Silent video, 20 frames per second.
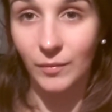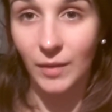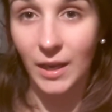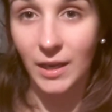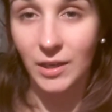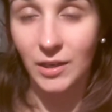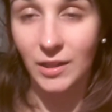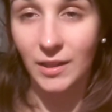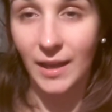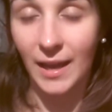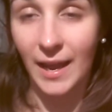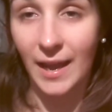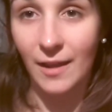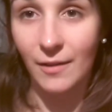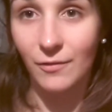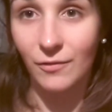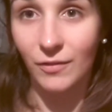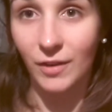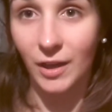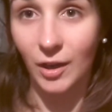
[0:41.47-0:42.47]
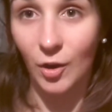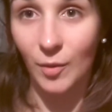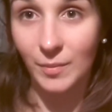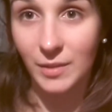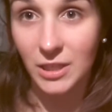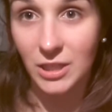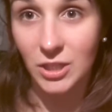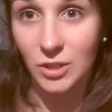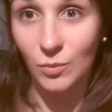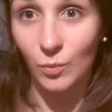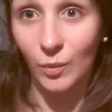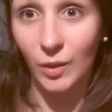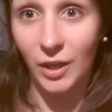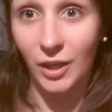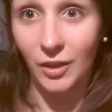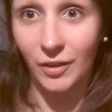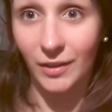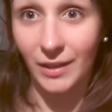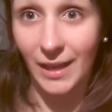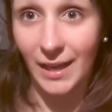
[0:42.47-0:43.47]
and they have a competition where
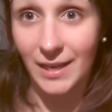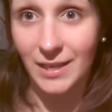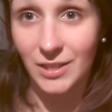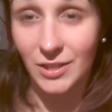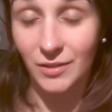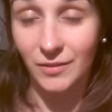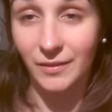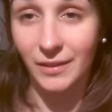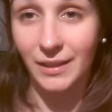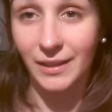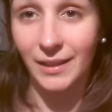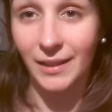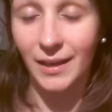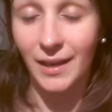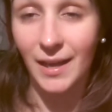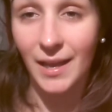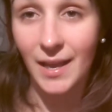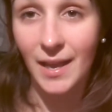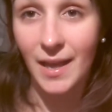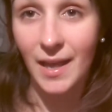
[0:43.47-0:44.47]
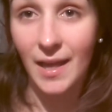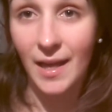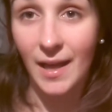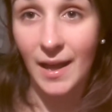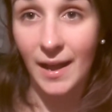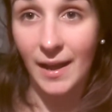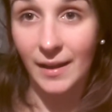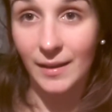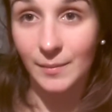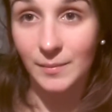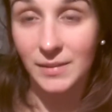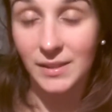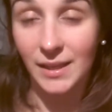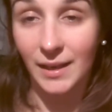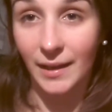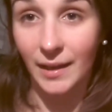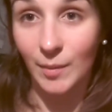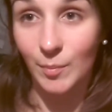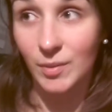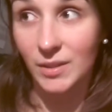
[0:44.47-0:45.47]
you can enter in, say
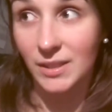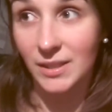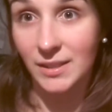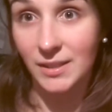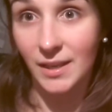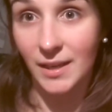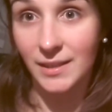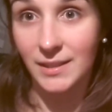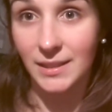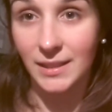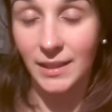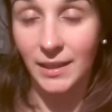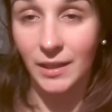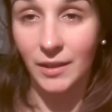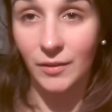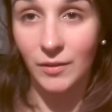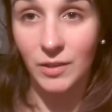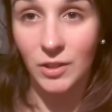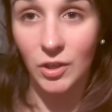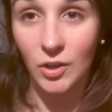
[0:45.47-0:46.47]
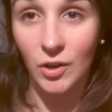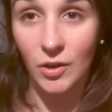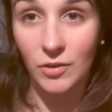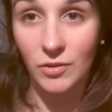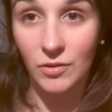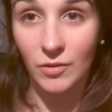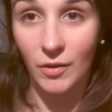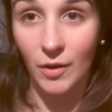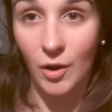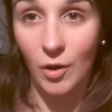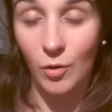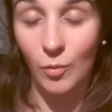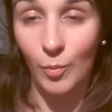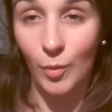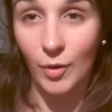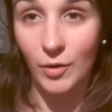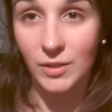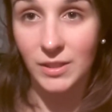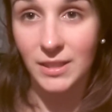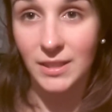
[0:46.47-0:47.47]
like a business idea, and you go through a whole
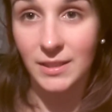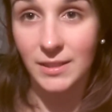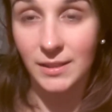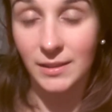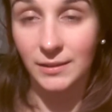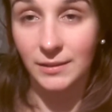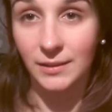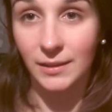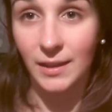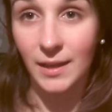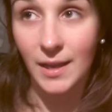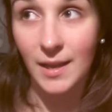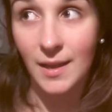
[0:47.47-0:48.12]
process, and